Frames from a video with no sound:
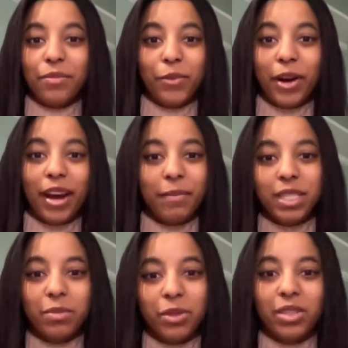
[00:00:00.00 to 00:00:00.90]
where I'm
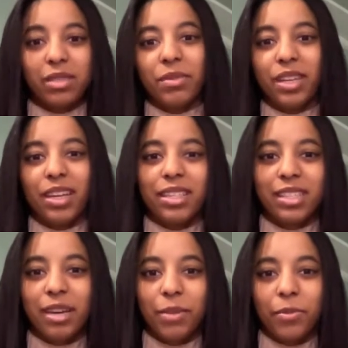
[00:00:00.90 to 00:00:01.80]
supposed to be and
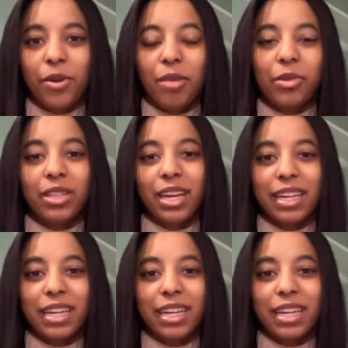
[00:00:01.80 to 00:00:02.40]
typing properly.